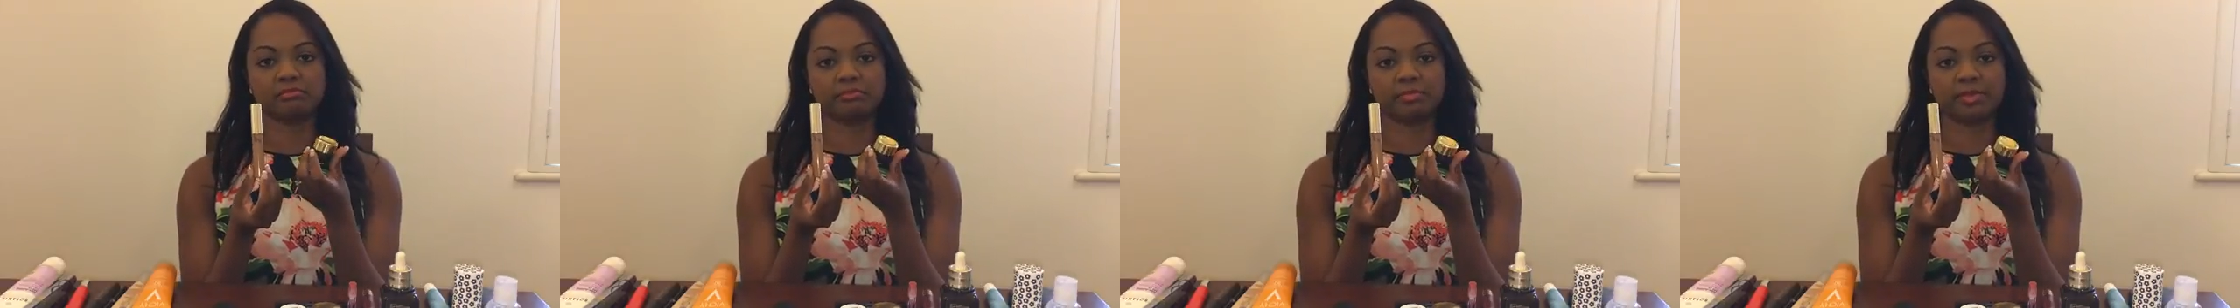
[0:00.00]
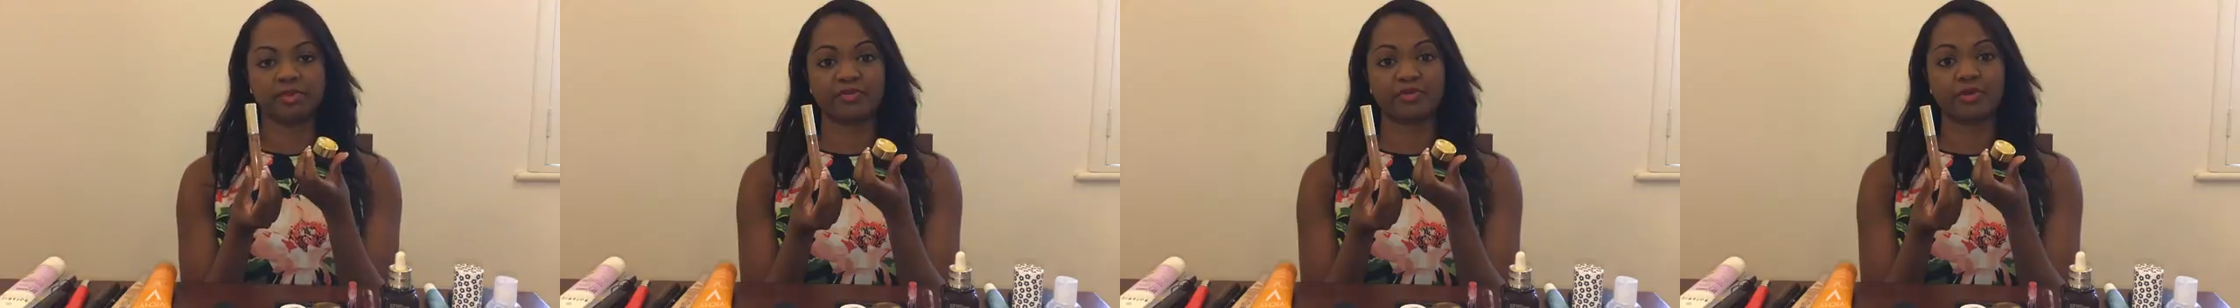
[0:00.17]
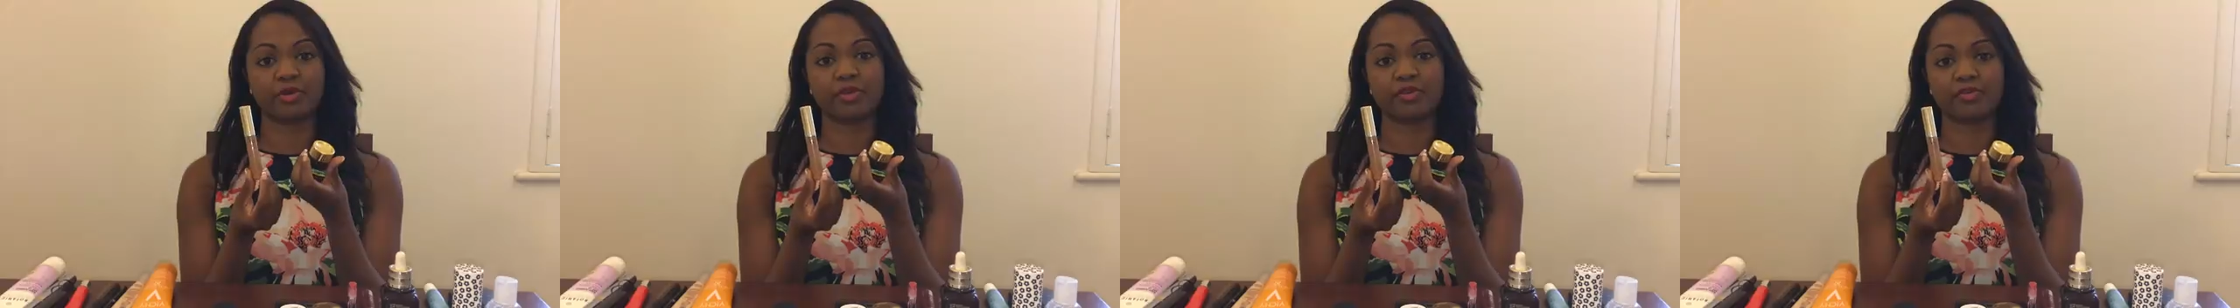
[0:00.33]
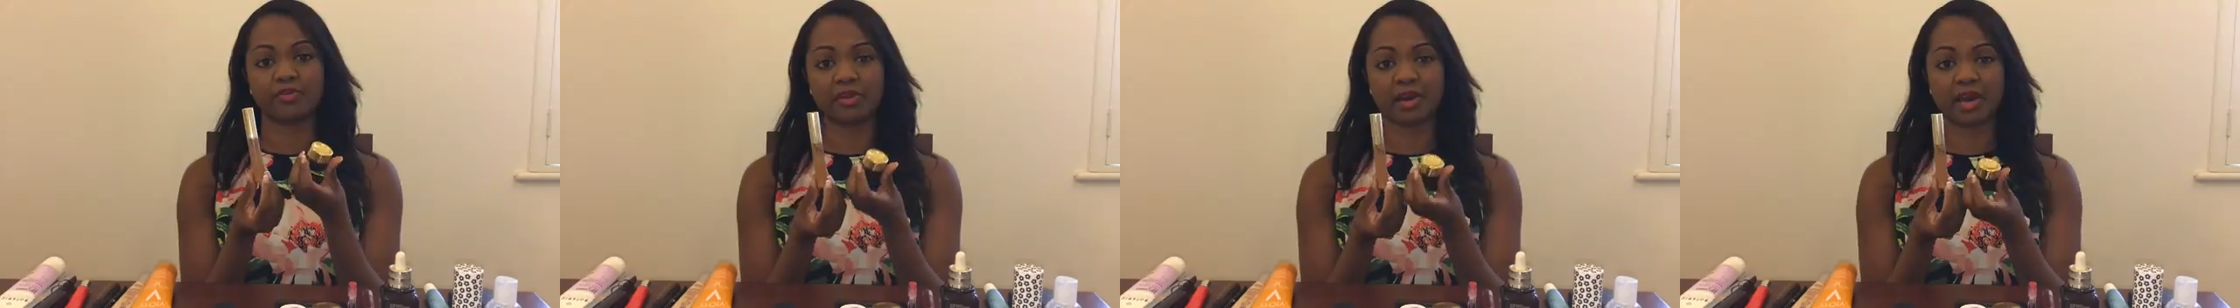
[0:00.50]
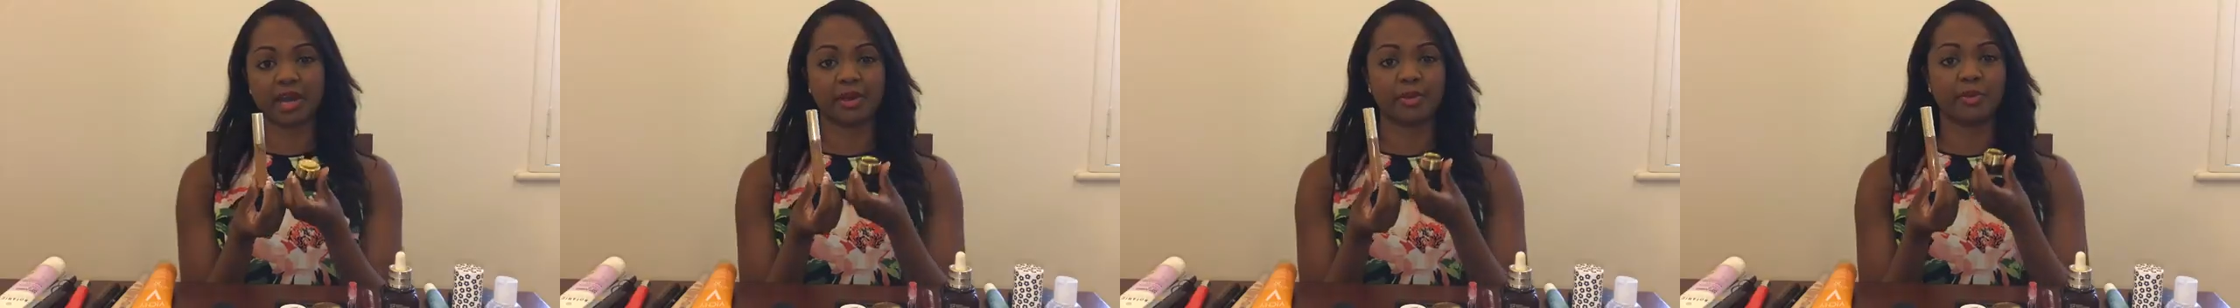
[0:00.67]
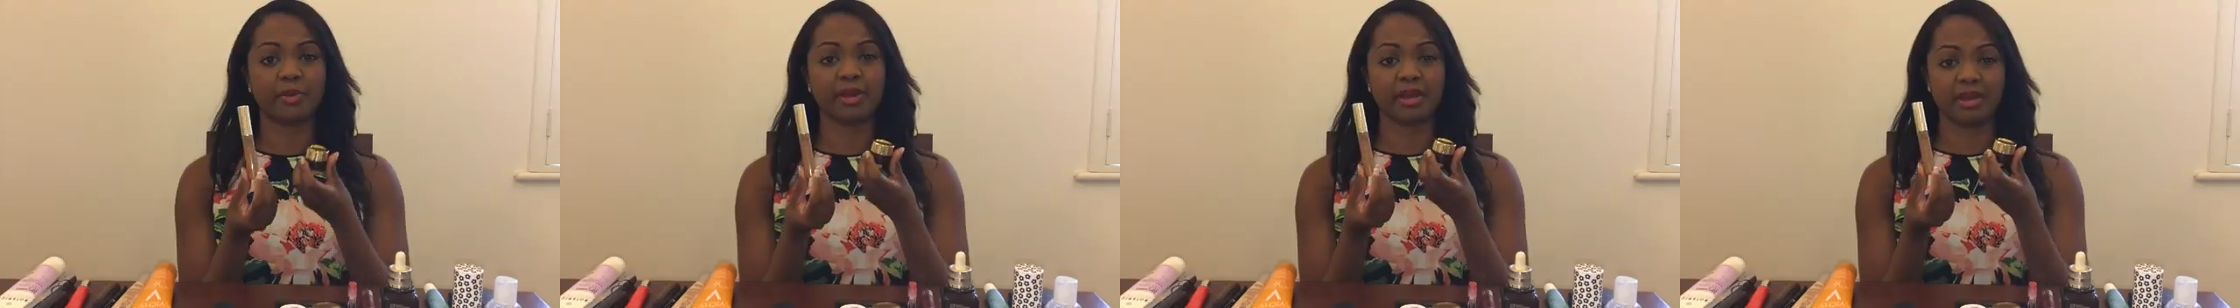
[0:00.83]
before
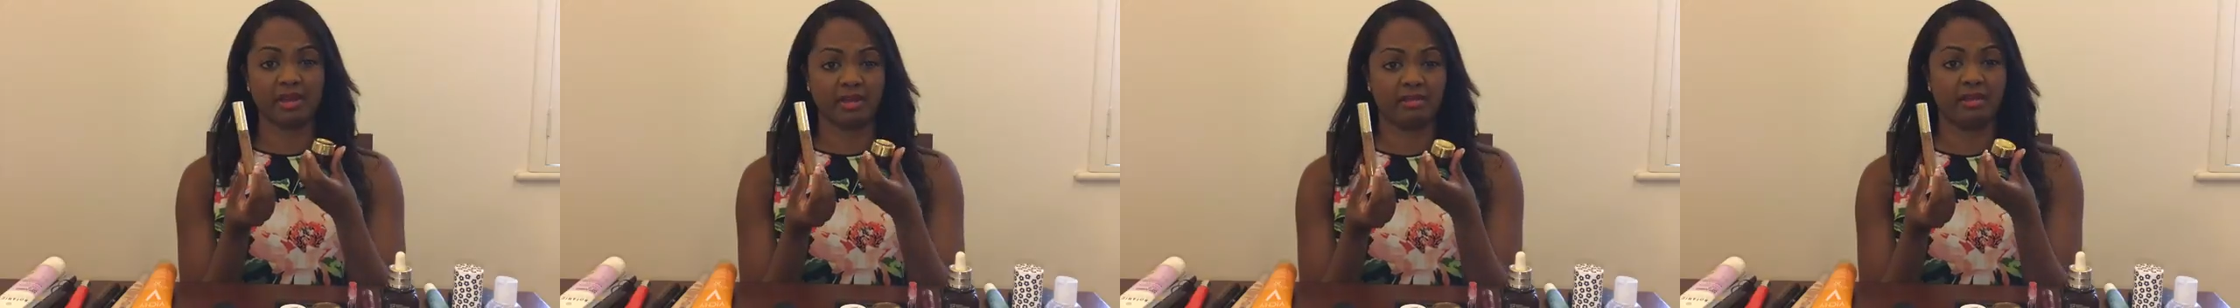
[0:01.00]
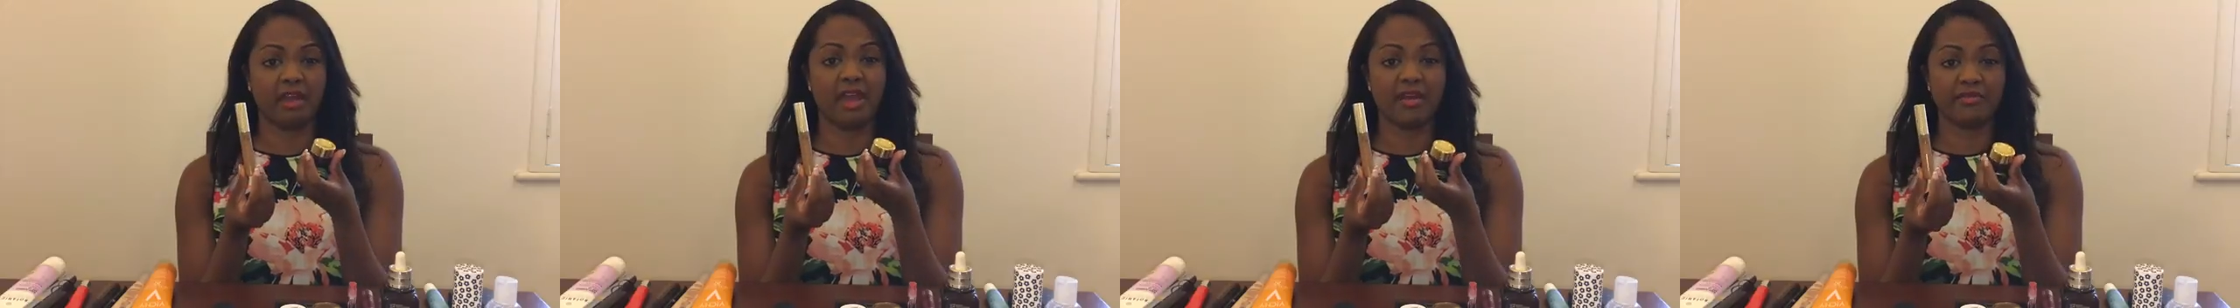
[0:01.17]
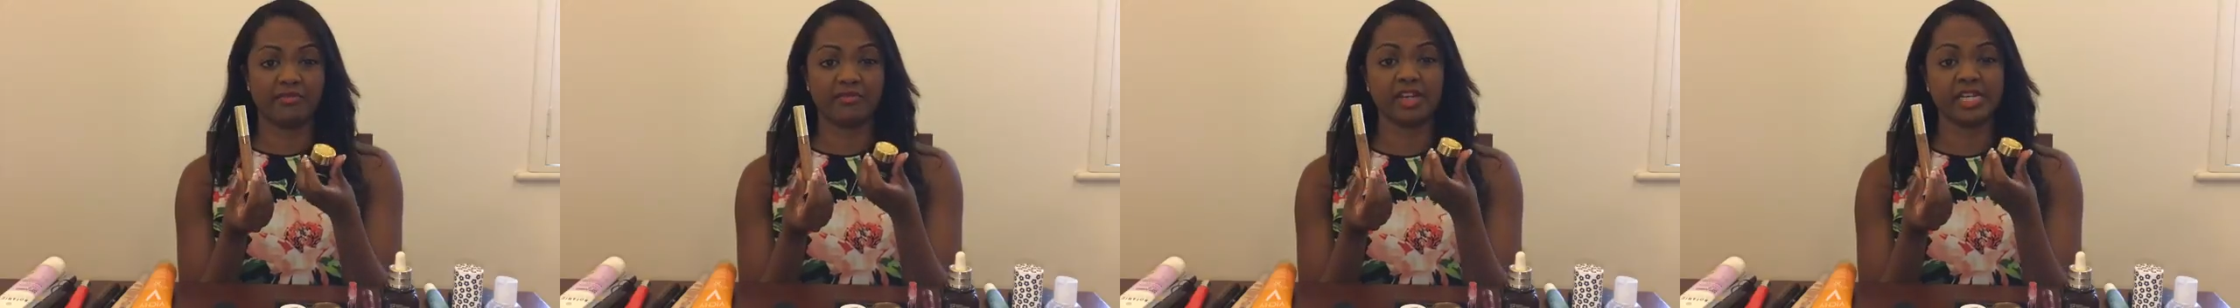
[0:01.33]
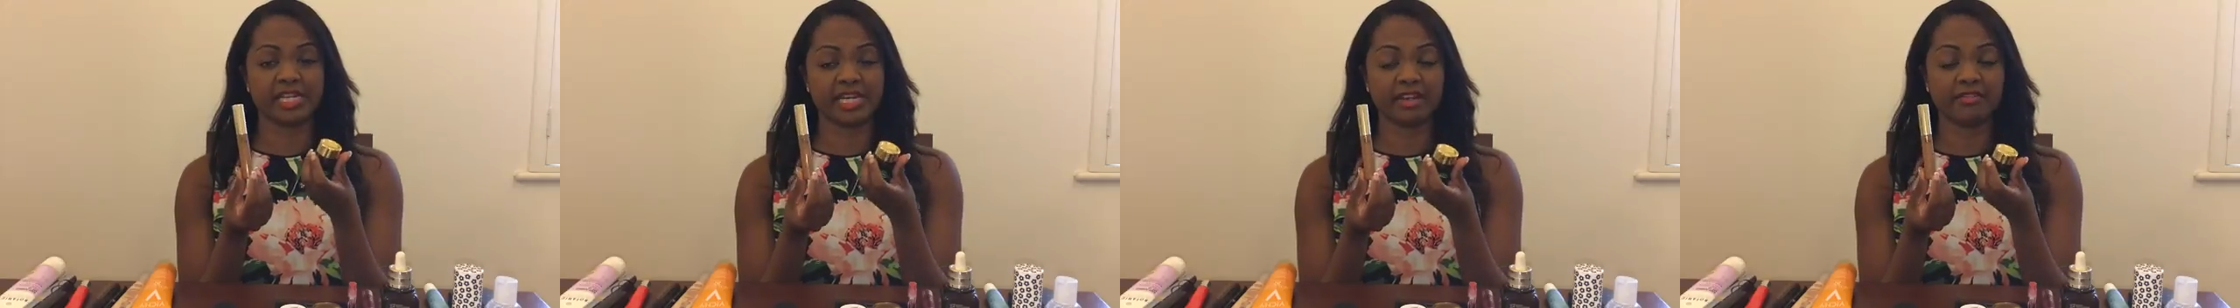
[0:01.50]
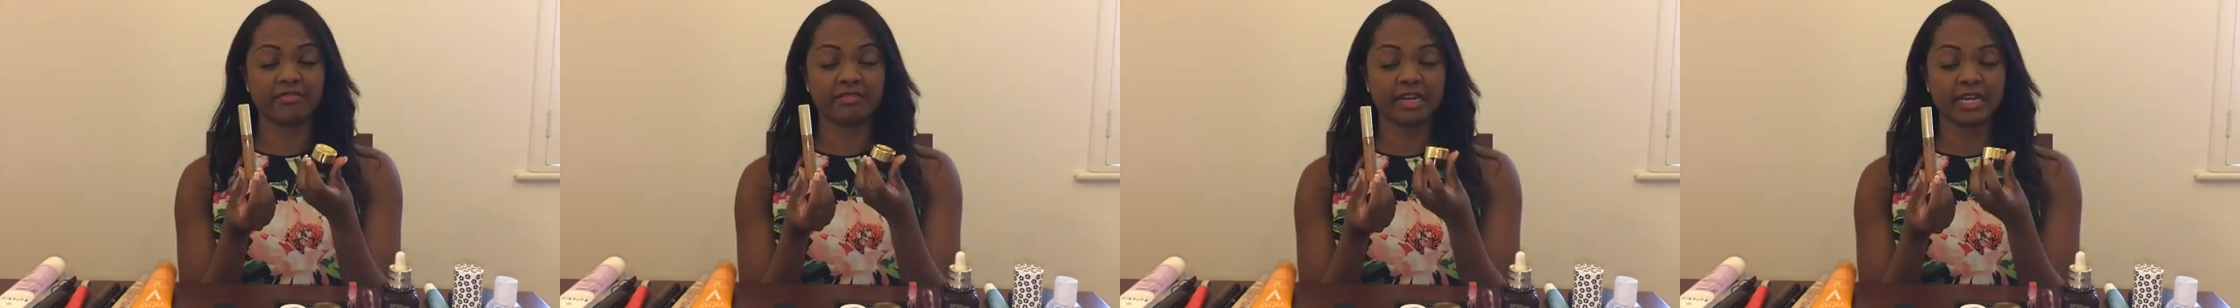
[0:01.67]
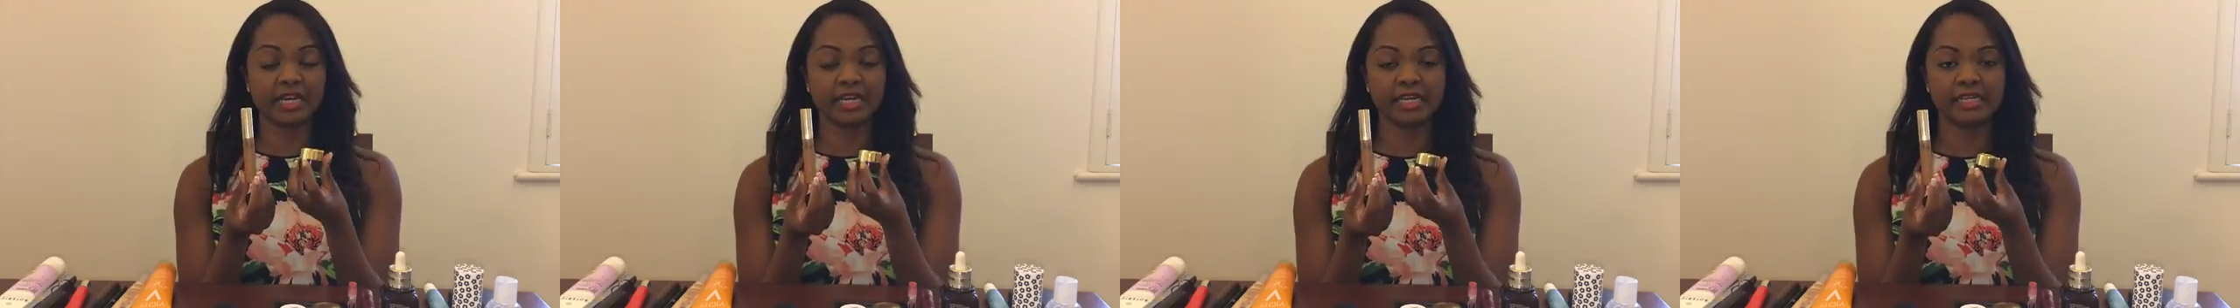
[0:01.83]
flight or every day
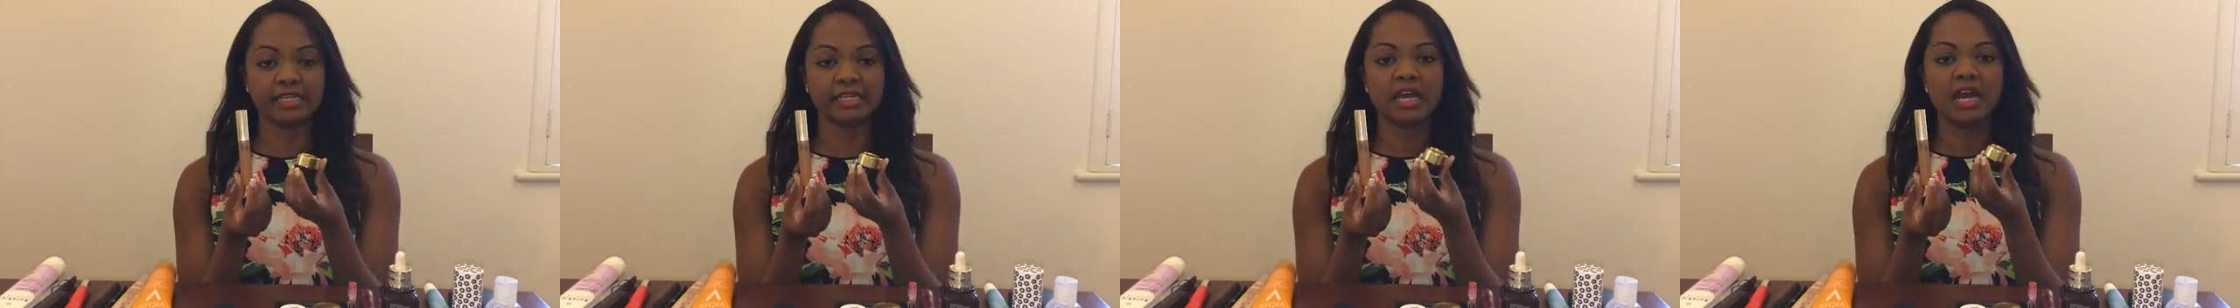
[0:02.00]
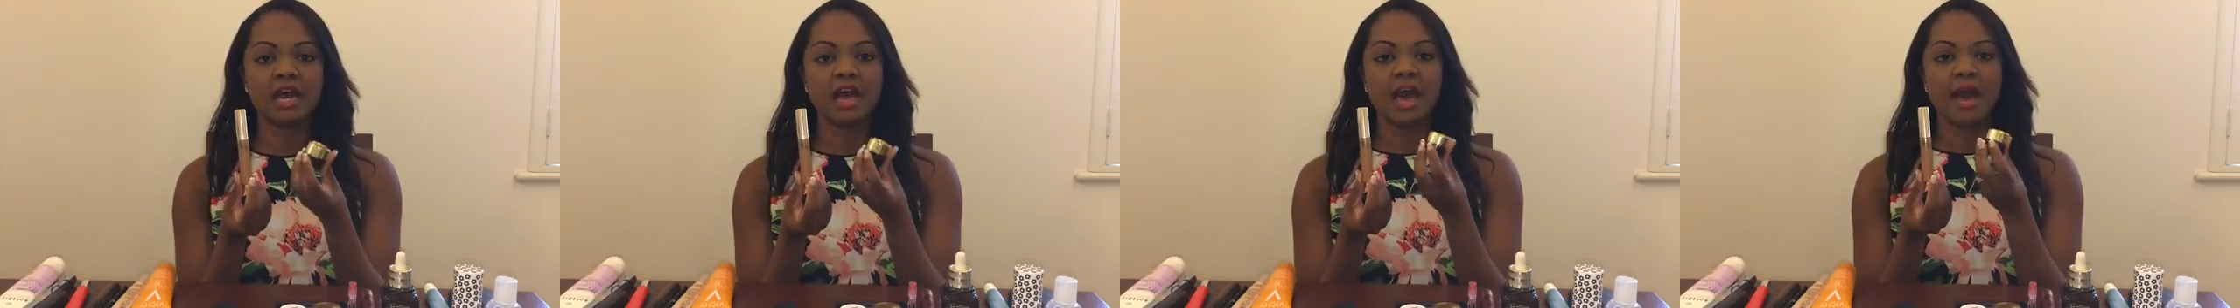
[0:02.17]
really,